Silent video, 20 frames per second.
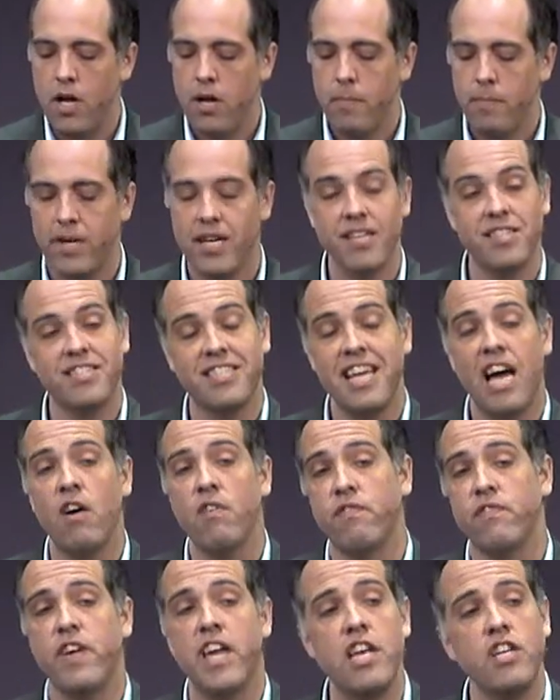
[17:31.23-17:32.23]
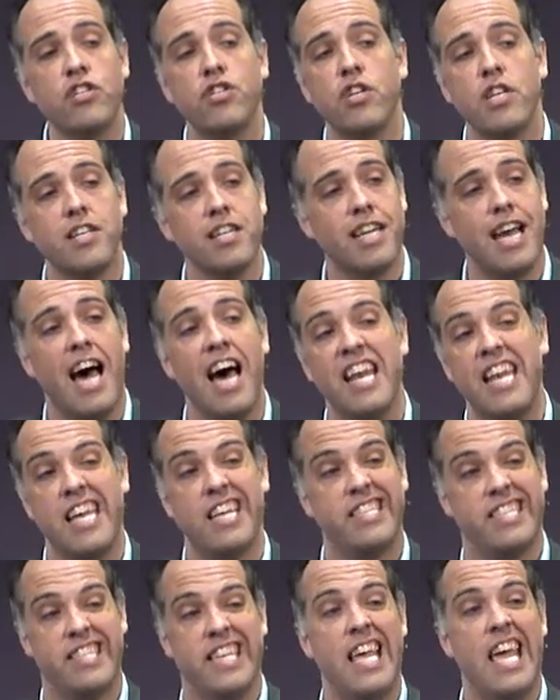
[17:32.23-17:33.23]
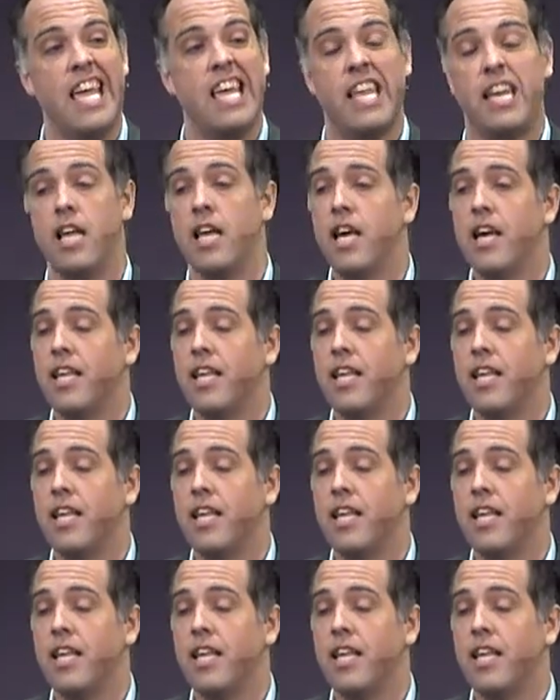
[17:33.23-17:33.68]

because salvation, God has said